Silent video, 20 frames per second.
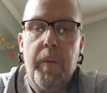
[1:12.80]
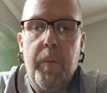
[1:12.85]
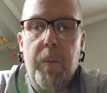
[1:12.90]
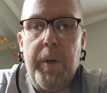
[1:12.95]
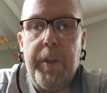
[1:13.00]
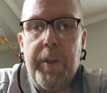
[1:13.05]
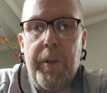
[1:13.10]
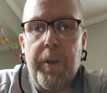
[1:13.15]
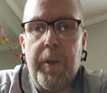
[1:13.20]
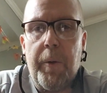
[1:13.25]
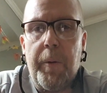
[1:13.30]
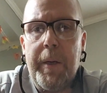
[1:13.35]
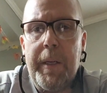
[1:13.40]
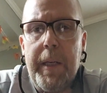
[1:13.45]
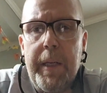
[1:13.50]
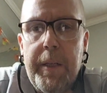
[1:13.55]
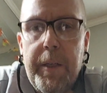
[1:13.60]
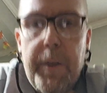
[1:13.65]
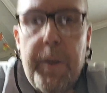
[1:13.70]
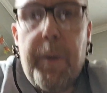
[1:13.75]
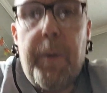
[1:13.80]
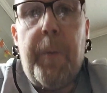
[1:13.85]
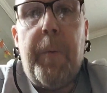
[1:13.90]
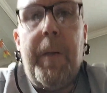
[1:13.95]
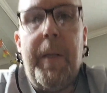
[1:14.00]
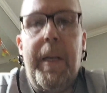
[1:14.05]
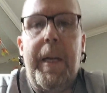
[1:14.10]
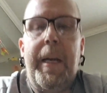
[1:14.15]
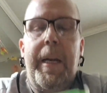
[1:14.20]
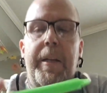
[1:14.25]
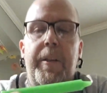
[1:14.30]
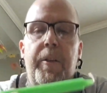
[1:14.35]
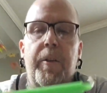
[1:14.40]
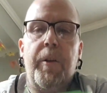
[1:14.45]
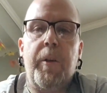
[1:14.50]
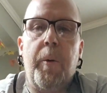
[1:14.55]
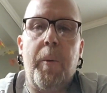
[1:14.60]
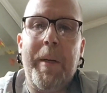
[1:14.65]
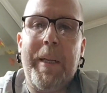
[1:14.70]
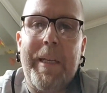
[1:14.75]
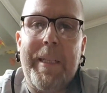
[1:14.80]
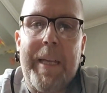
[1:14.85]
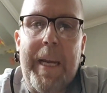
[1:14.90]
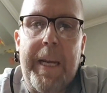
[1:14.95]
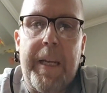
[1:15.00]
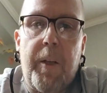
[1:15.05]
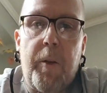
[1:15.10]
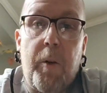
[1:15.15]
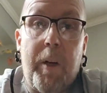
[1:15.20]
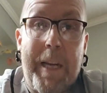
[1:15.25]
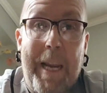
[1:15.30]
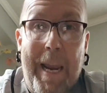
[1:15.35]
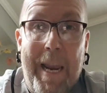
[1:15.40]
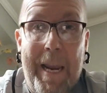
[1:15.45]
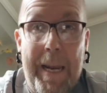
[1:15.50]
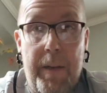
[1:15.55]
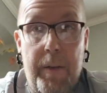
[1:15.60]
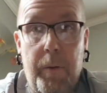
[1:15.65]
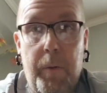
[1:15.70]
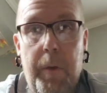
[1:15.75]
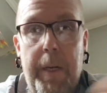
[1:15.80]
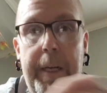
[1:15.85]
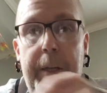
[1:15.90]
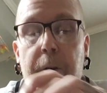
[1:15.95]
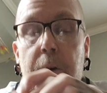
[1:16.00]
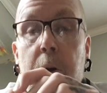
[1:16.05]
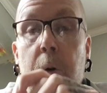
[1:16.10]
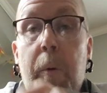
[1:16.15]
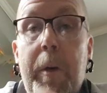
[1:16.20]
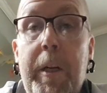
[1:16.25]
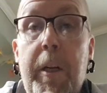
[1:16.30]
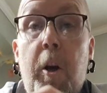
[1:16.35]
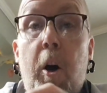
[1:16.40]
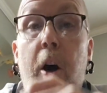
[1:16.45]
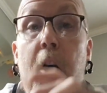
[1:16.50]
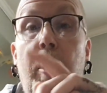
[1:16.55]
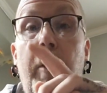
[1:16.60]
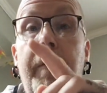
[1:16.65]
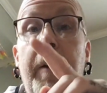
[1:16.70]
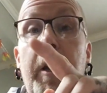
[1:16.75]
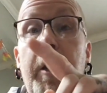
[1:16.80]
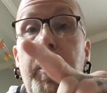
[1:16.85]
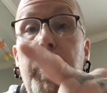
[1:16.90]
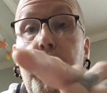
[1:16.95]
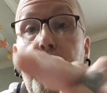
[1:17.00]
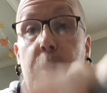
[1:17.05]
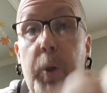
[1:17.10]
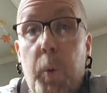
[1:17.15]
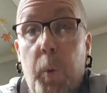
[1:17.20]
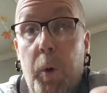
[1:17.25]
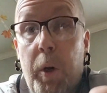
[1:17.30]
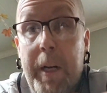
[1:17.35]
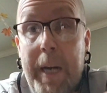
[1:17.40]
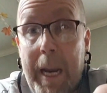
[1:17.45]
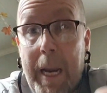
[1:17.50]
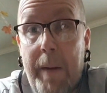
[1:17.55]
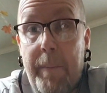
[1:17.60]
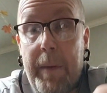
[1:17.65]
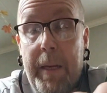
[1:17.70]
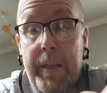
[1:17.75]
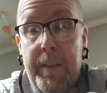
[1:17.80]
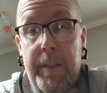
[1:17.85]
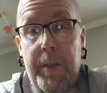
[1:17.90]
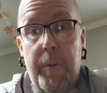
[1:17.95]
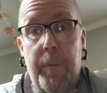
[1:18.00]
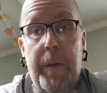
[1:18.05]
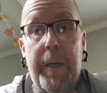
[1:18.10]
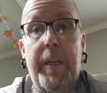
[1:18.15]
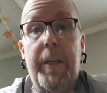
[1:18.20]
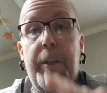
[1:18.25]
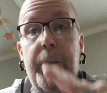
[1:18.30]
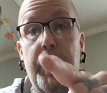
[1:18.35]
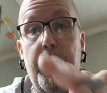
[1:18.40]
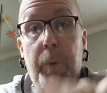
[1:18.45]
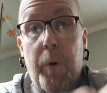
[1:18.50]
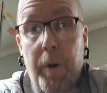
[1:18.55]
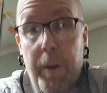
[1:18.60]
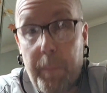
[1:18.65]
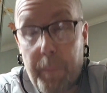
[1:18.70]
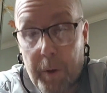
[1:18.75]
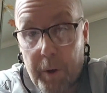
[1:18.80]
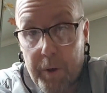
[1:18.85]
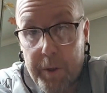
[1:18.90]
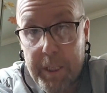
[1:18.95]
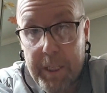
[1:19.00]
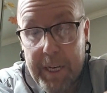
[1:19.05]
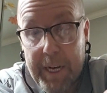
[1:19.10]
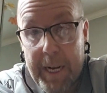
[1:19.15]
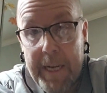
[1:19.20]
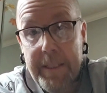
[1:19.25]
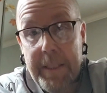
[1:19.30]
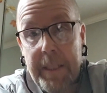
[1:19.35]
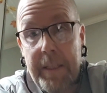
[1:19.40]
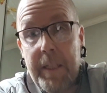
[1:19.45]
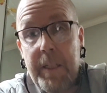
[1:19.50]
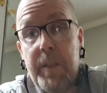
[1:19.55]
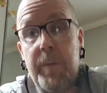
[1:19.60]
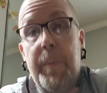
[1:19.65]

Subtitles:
what you're going to do is you're going to take your candle and you're going to carve your name into it. You are the person casting this